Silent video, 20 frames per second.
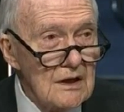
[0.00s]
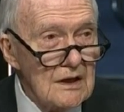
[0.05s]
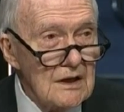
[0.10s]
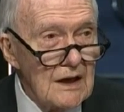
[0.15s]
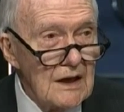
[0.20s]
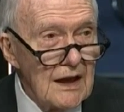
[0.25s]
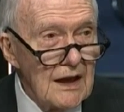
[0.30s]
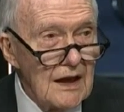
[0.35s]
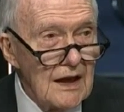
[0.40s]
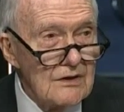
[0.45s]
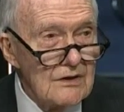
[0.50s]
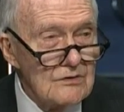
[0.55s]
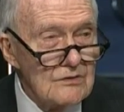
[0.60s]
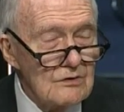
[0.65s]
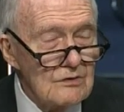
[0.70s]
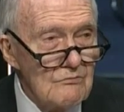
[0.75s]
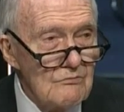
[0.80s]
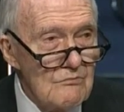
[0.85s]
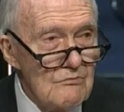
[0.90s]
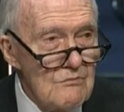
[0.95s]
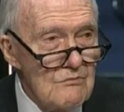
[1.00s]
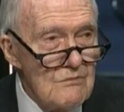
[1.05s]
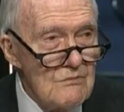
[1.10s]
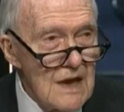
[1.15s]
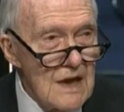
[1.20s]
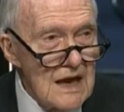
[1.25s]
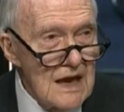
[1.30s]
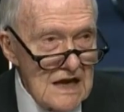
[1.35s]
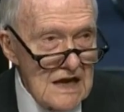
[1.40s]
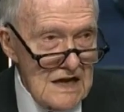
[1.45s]
has
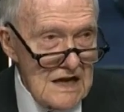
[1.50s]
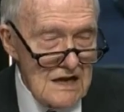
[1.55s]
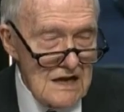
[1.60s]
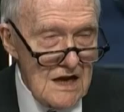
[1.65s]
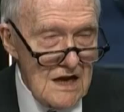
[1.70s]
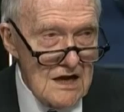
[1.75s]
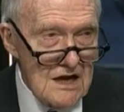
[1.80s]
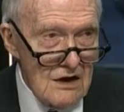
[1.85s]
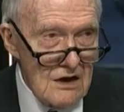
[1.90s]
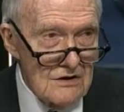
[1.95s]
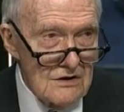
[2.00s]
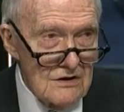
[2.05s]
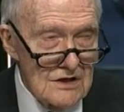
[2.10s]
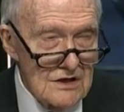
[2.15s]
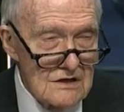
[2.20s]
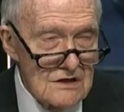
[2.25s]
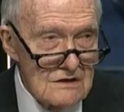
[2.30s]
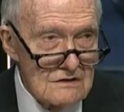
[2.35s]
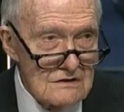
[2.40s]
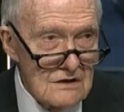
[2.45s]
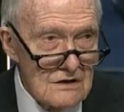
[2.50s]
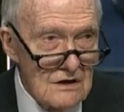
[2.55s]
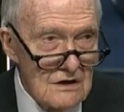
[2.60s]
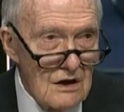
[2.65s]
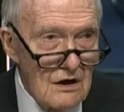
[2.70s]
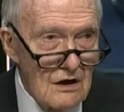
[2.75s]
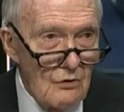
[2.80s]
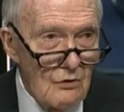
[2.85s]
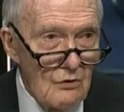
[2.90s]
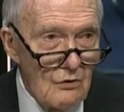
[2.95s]
many areas
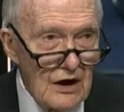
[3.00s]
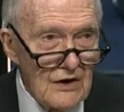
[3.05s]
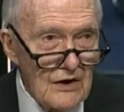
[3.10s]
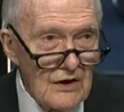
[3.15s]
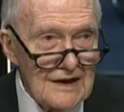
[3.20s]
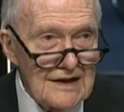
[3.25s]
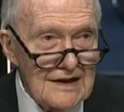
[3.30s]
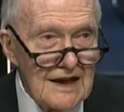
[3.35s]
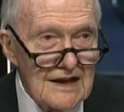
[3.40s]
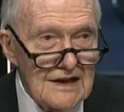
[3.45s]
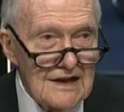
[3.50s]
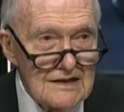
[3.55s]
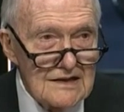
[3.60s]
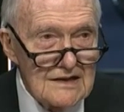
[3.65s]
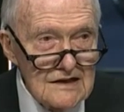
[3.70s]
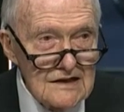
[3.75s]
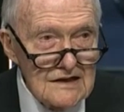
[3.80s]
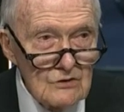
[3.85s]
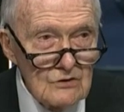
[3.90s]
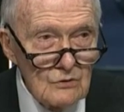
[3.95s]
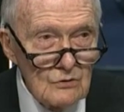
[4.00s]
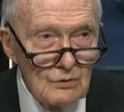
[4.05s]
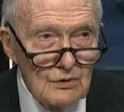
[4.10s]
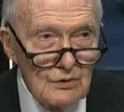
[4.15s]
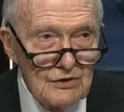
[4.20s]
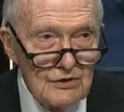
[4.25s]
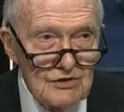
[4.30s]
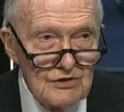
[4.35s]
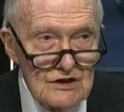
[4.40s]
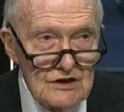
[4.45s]
where it can deal
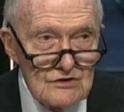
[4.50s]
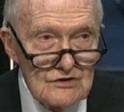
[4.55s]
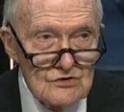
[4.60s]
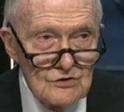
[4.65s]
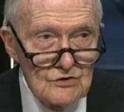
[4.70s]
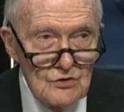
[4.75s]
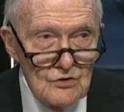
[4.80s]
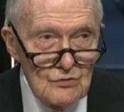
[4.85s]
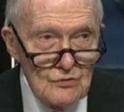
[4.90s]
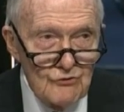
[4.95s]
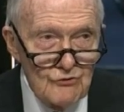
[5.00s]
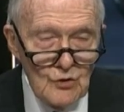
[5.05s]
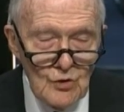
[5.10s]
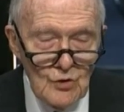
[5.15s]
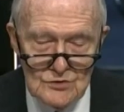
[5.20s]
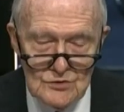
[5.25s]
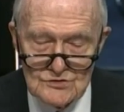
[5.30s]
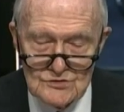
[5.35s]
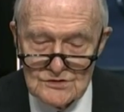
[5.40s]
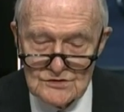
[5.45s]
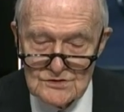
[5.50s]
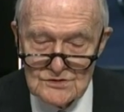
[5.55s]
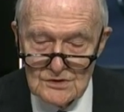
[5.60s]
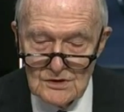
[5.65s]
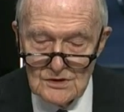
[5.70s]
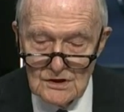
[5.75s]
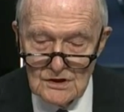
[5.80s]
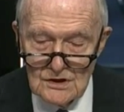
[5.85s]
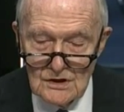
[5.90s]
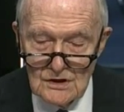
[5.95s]
with these new forces
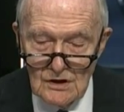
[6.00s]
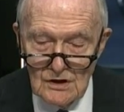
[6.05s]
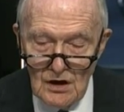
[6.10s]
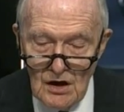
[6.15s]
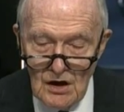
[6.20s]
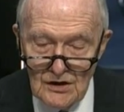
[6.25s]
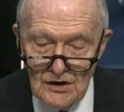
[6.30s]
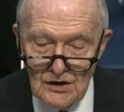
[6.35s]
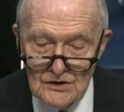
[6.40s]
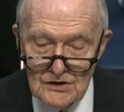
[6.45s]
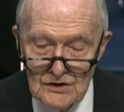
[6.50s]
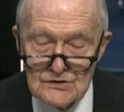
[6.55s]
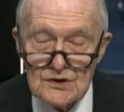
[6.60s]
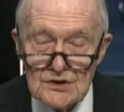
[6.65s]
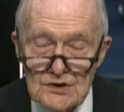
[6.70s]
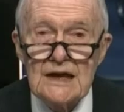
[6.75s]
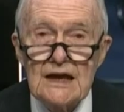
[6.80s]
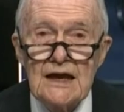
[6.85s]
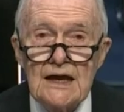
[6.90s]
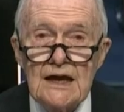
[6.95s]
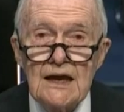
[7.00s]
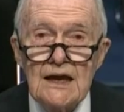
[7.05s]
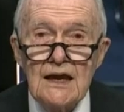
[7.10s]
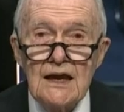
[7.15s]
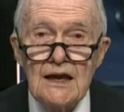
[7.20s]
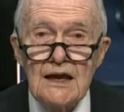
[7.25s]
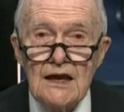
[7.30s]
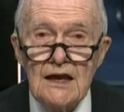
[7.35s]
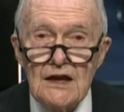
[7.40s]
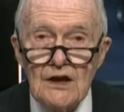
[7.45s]
on us
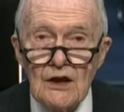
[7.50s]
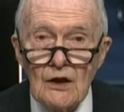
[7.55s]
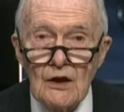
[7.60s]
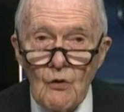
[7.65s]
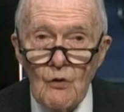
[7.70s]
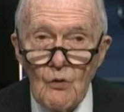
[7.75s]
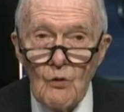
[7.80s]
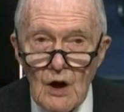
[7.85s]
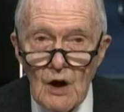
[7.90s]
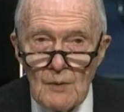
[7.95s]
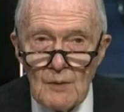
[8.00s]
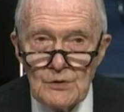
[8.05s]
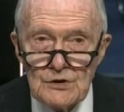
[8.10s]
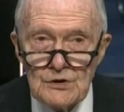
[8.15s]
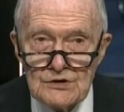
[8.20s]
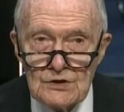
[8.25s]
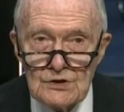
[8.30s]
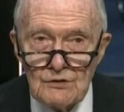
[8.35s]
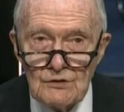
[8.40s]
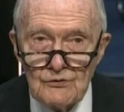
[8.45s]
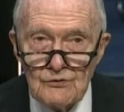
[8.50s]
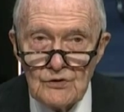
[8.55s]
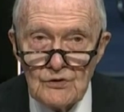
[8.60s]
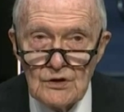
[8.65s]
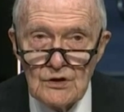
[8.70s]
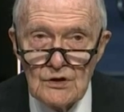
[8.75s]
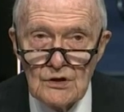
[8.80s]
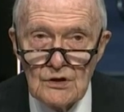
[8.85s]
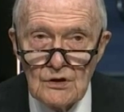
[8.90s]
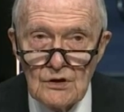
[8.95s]
in a cooperative
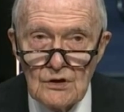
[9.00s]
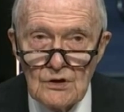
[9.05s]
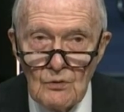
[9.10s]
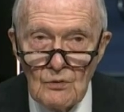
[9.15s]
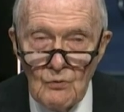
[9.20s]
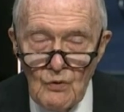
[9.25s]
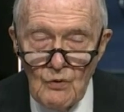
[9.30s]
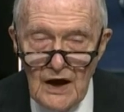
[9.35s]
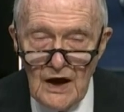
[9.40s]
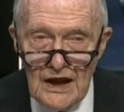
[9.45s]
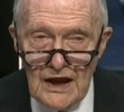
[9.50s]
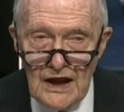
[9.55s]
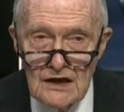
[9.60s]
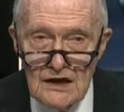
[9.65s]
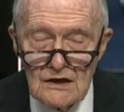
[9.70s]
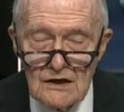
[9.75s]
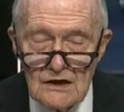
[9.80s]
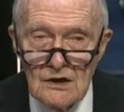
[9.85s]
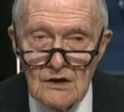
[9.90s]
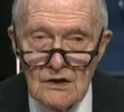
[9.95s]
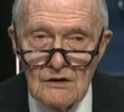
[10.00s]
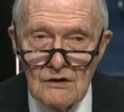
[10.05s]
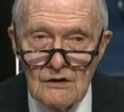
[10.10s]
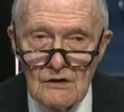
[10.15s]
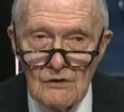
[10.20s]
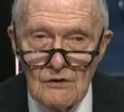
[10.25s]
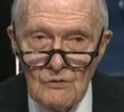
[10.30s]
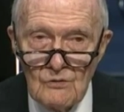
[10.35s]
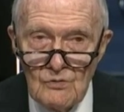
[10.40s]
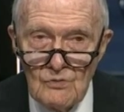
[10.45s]
way
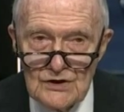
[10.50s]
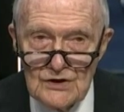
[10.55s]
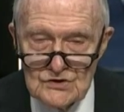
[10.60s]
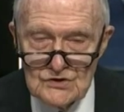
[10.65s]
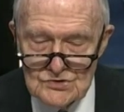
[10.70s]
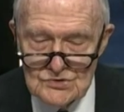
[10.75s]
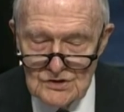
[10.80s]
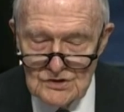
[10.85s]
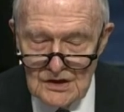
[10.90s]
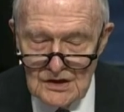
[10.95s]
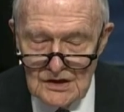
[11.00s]
which